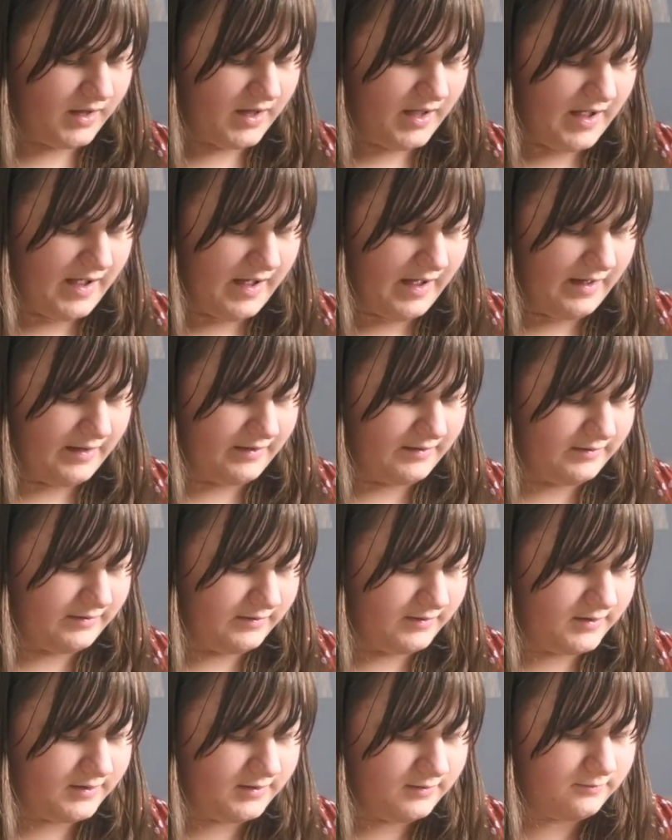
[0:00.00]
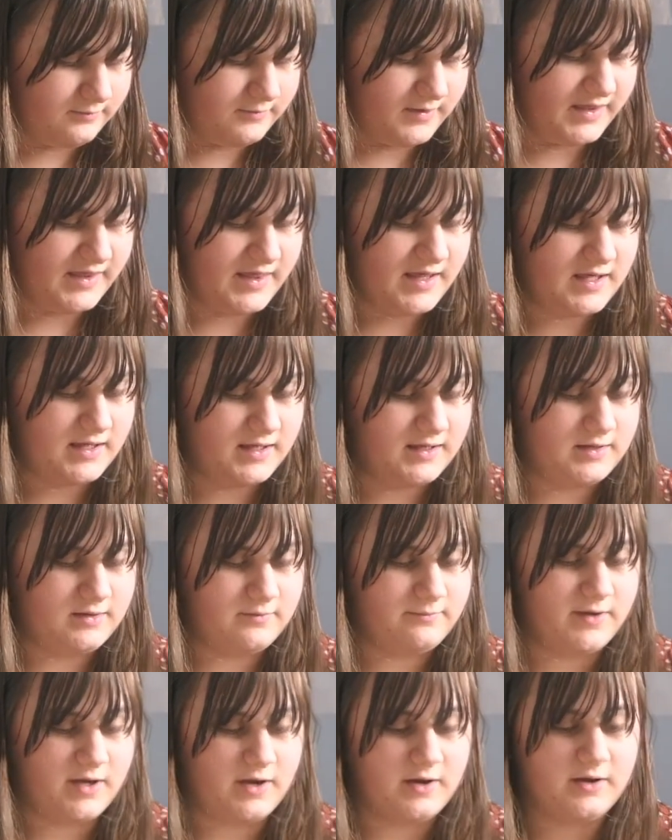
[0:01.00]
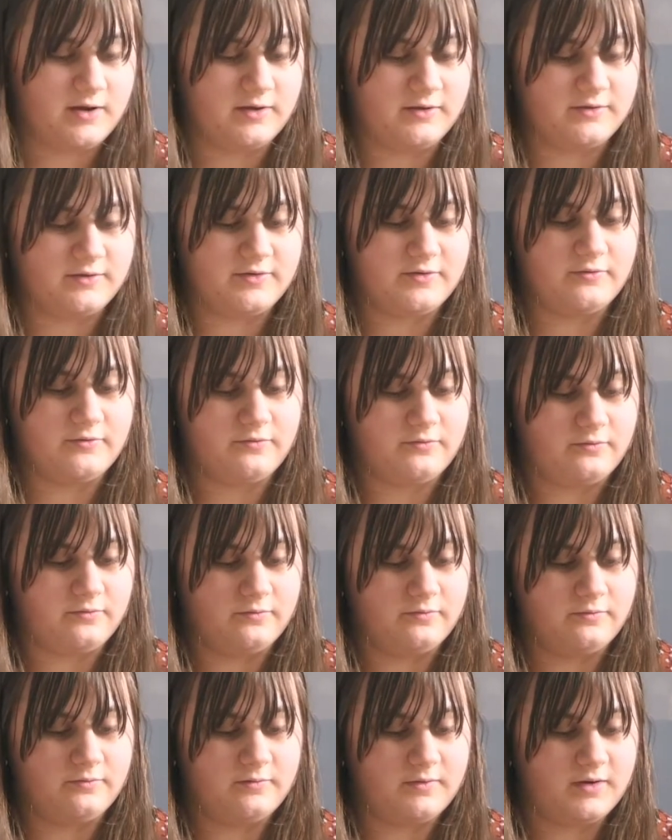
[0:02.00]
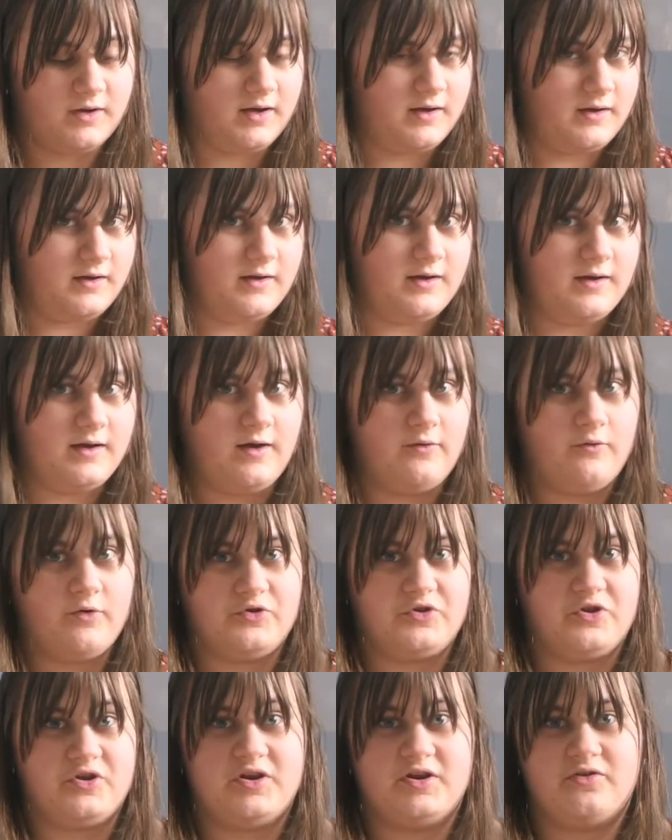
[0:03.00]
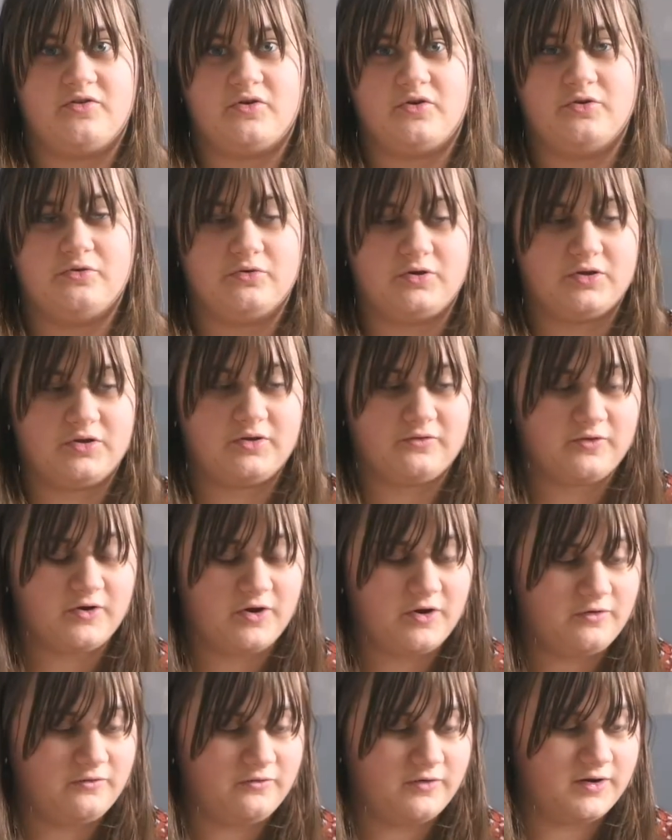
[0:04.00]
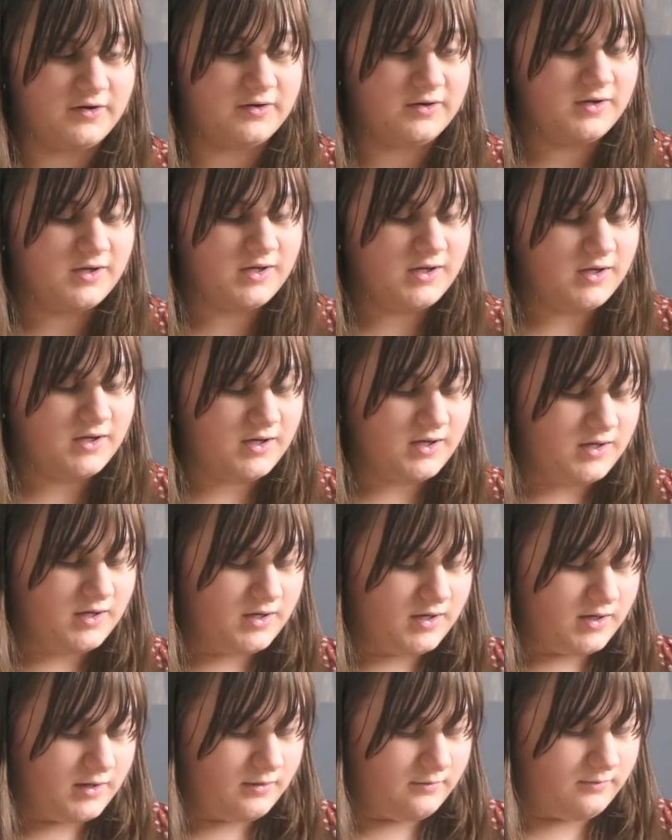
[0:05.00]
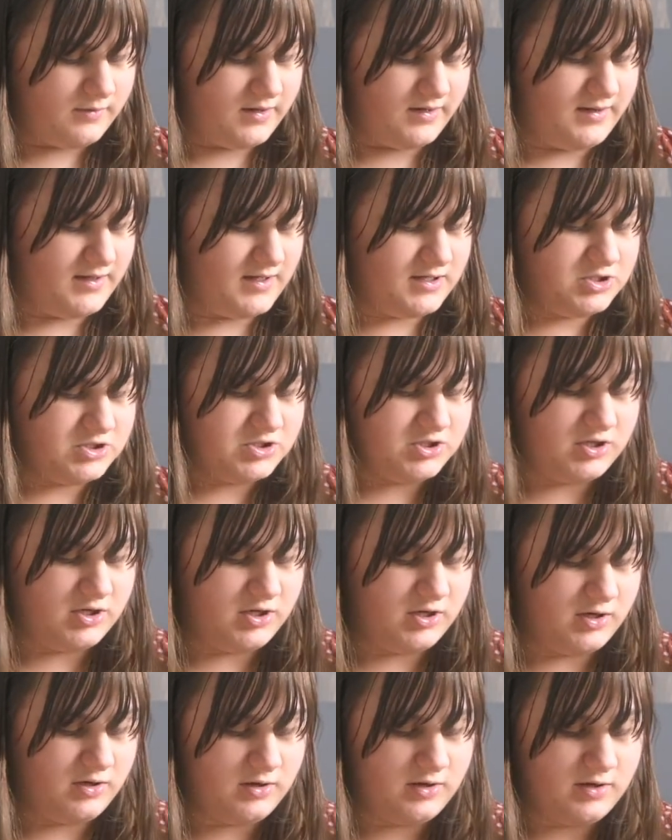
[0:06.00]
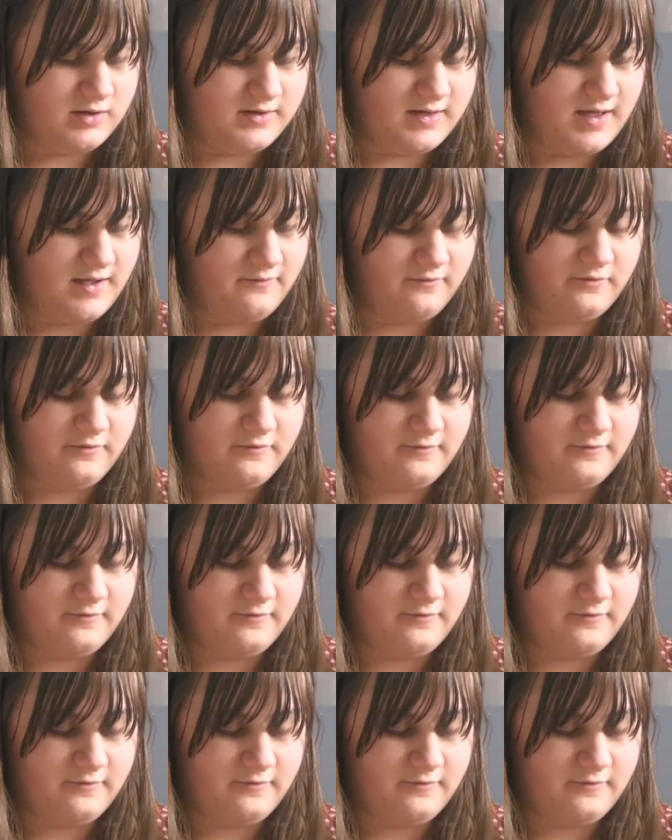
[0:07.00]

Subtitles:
And because I wasn't in school because of COVID, my teacher sent